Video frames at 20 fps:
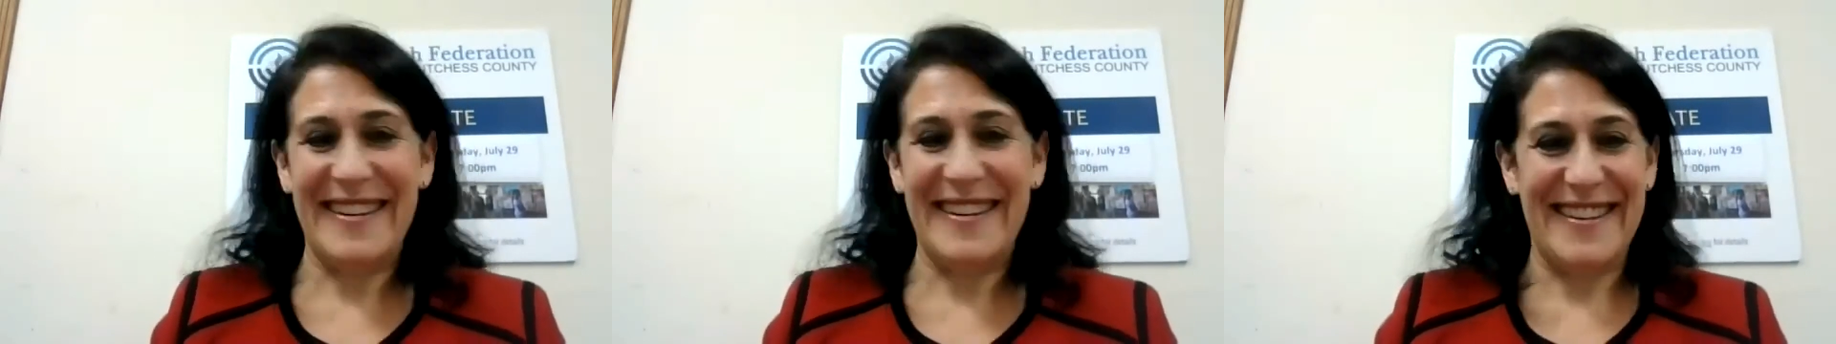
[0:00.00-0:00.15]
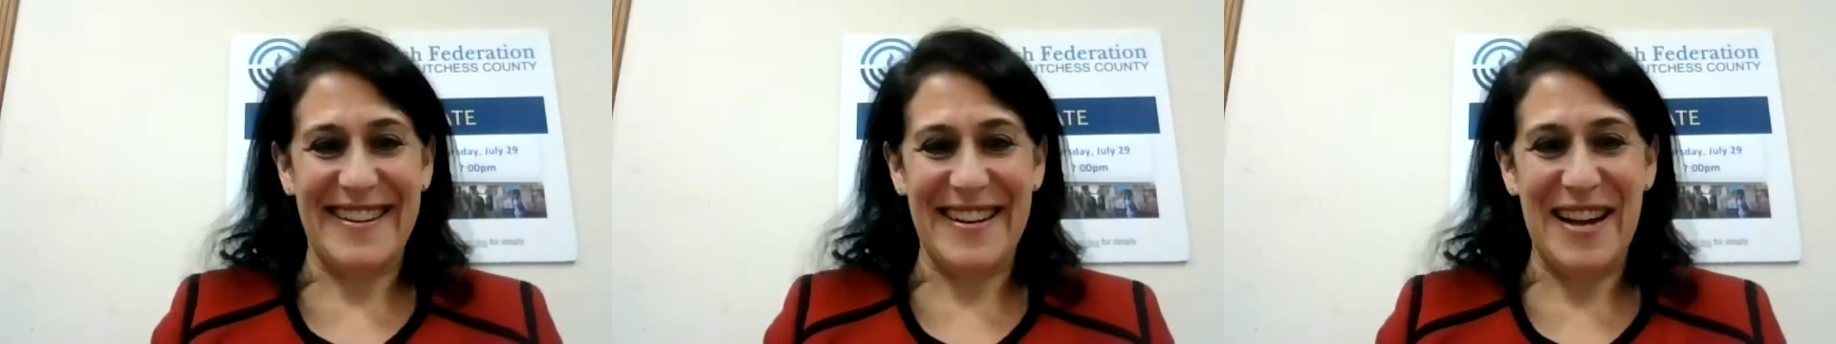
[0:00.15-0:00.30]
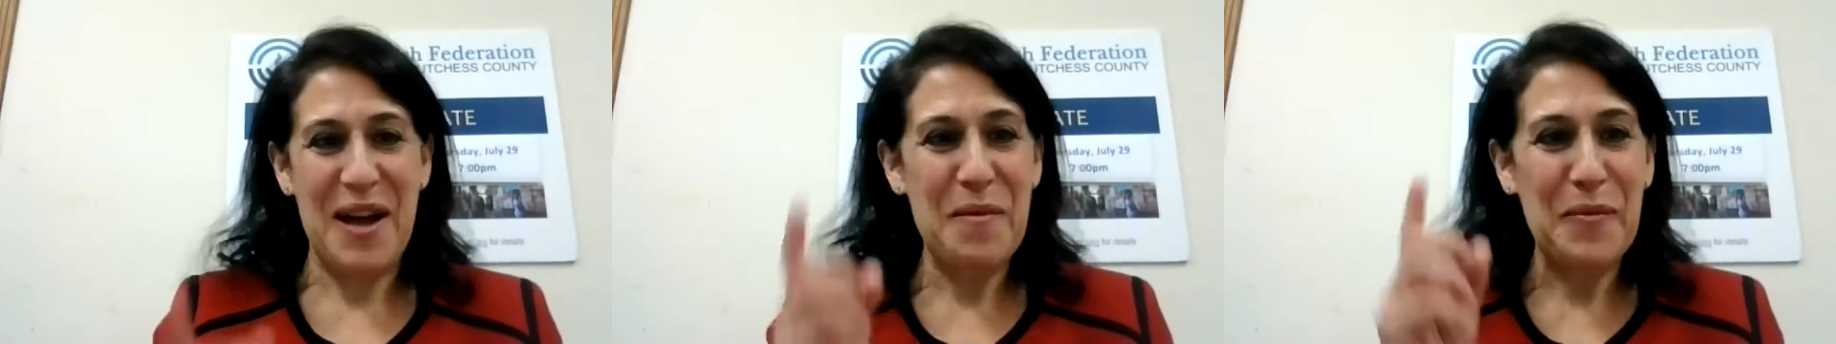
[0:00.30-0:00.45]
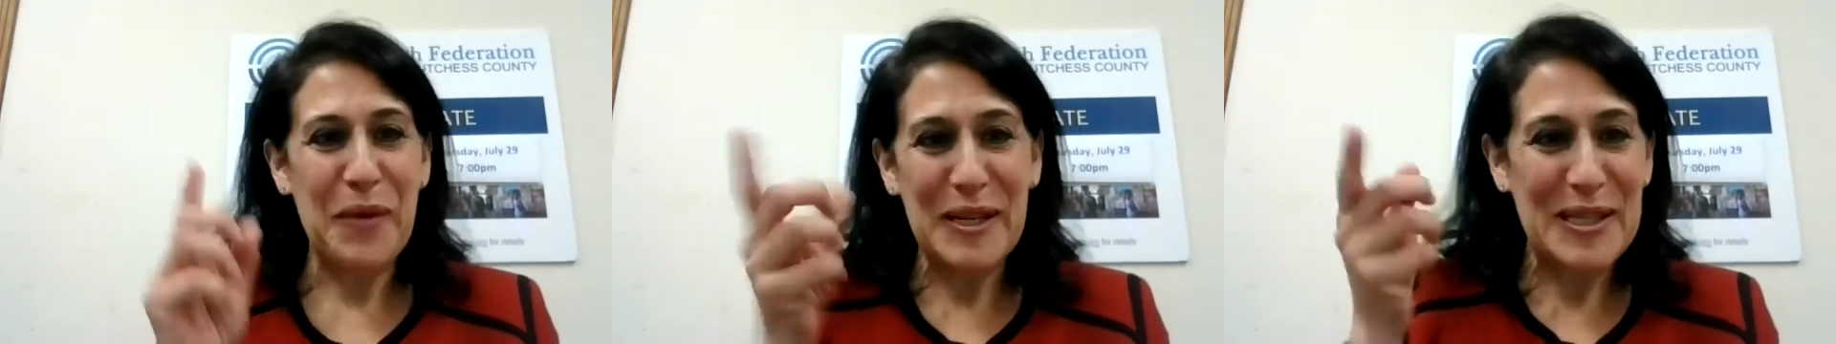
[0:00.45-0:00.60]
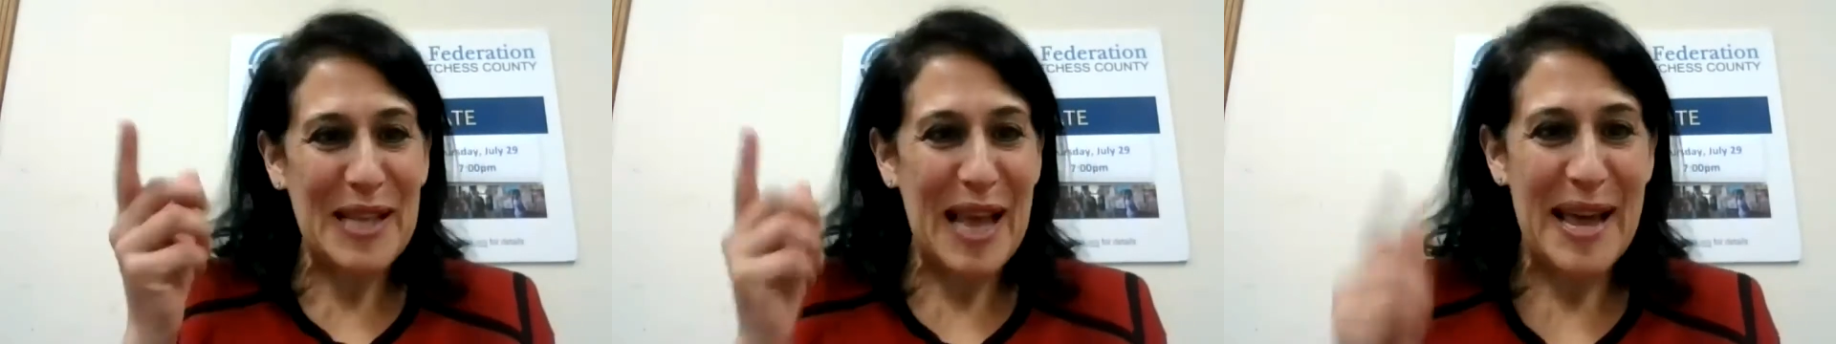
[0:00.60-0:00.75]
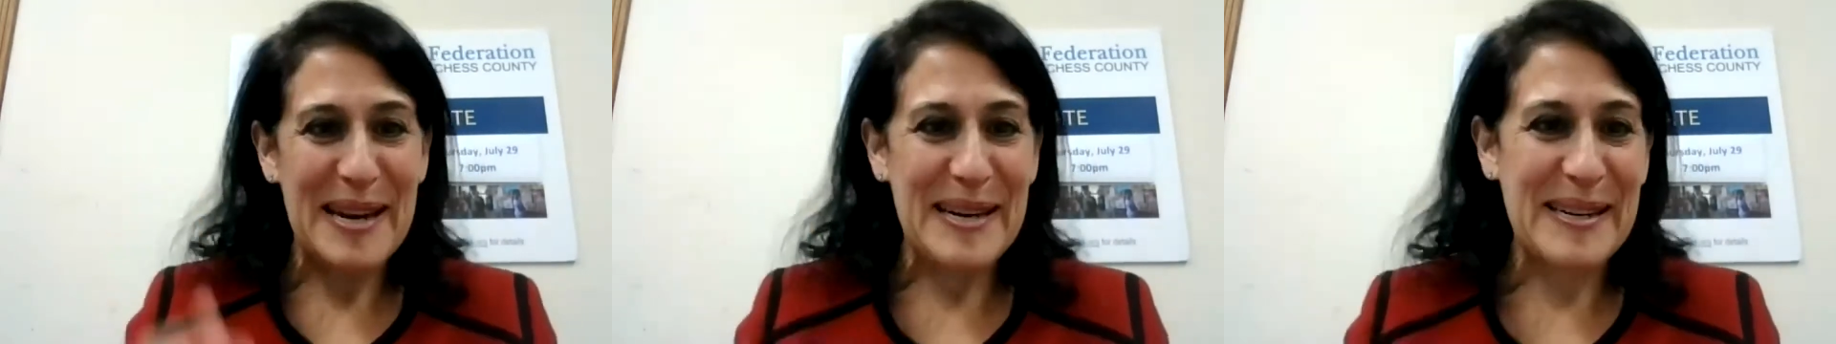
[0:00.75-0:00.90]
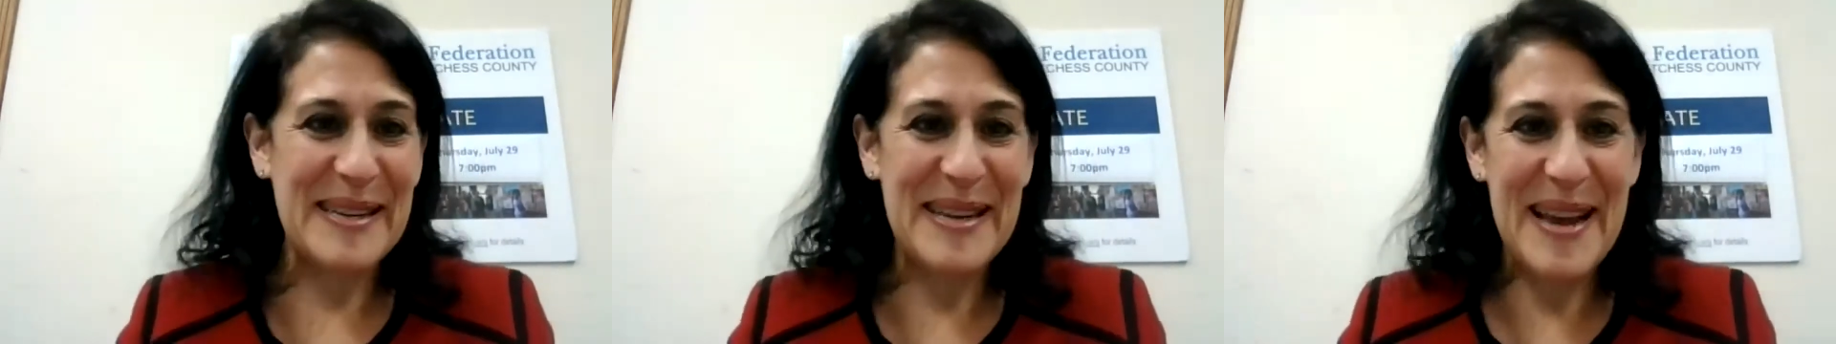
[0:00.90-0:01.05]
I was
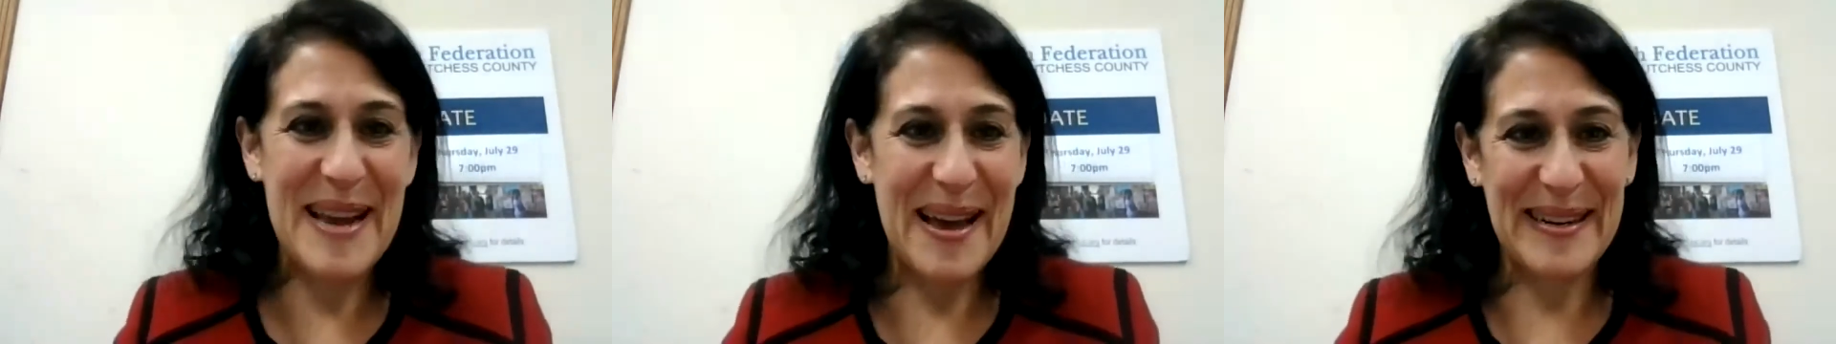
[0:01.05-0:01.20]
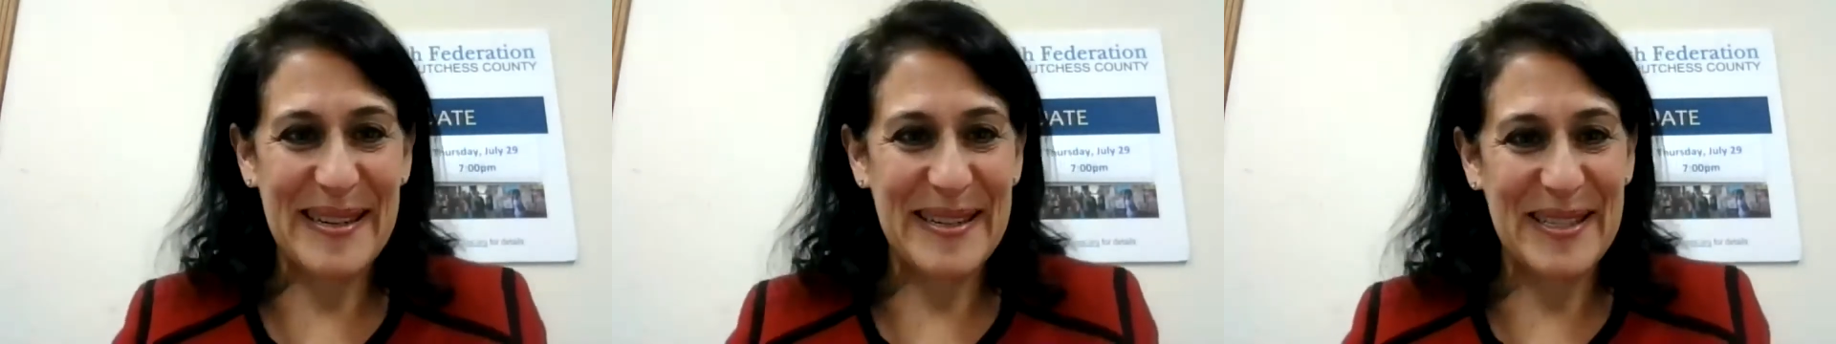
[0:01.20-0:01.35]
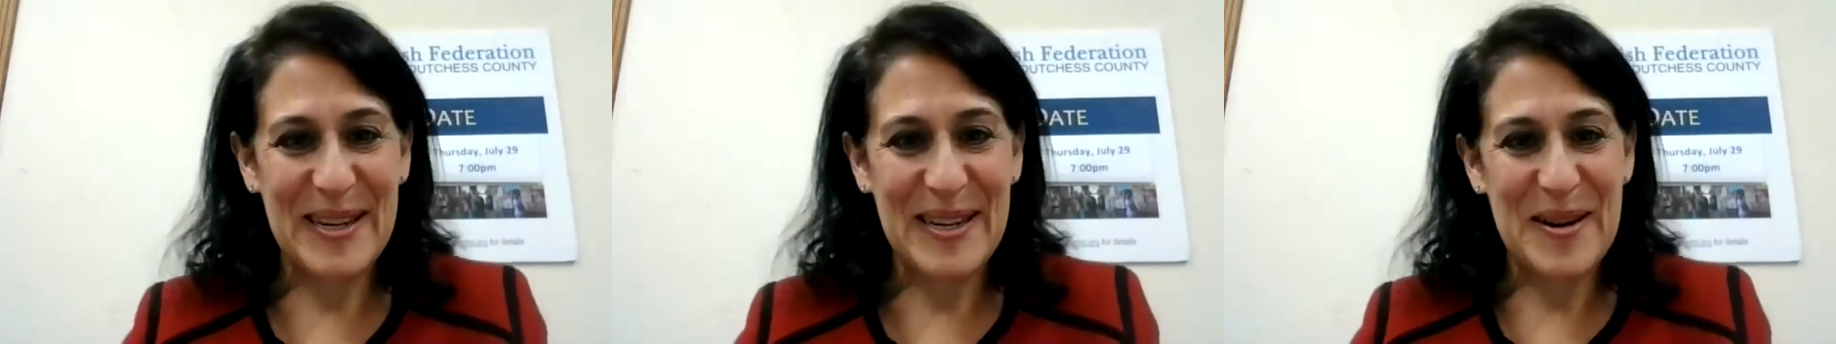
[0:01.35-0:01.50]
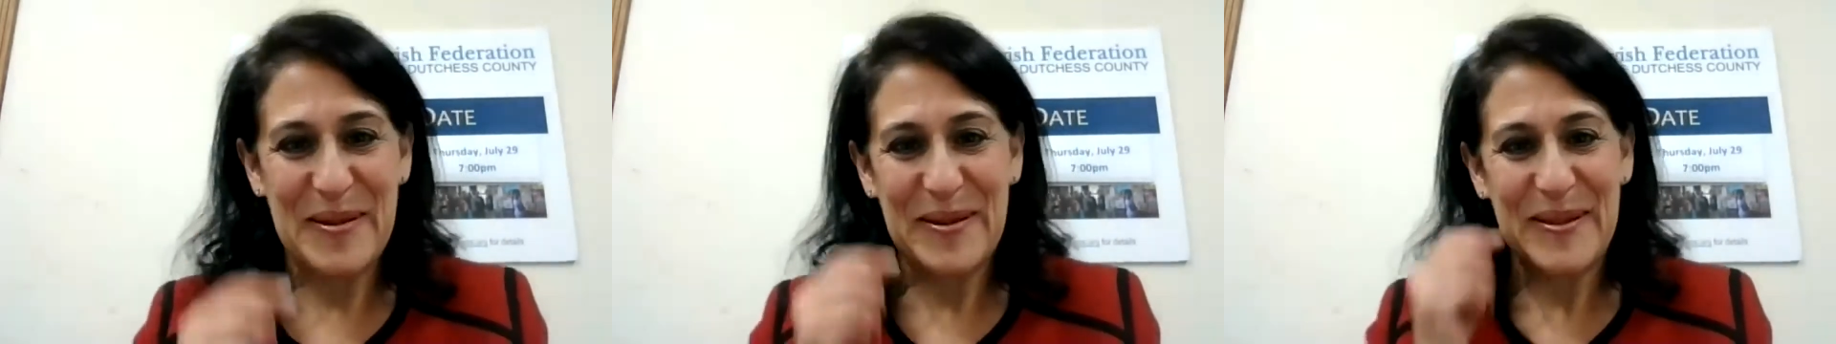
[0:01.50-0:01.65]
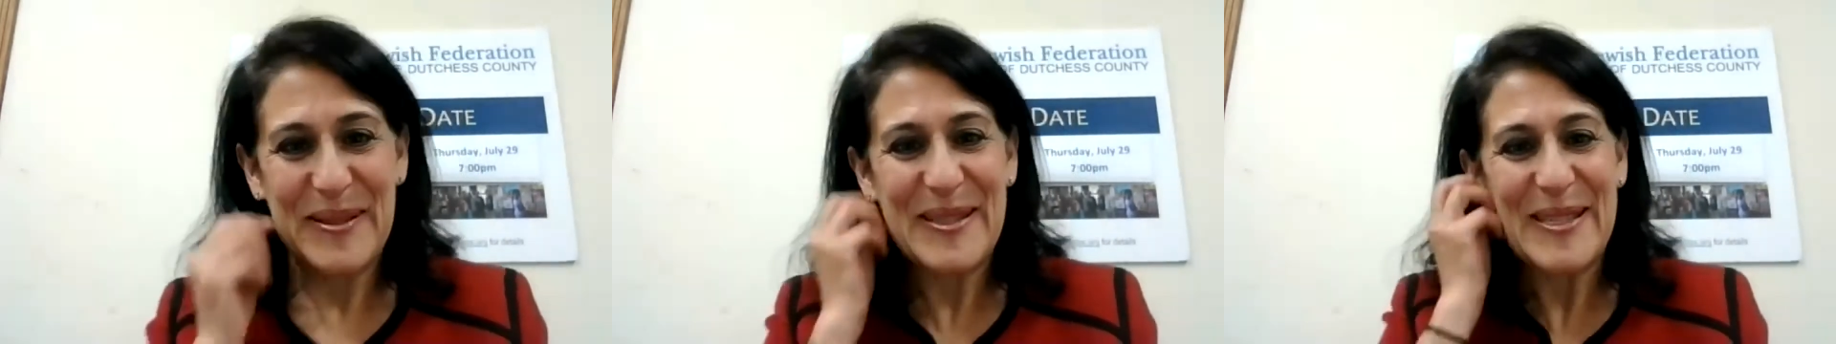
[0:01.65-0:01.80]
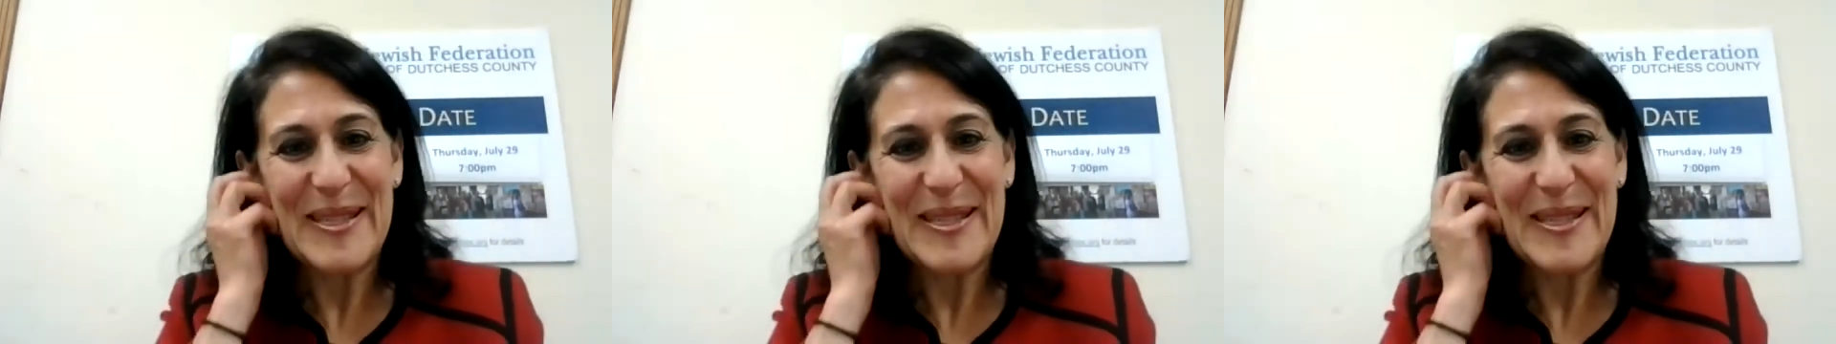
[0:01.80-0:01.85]
at Indiana Jones,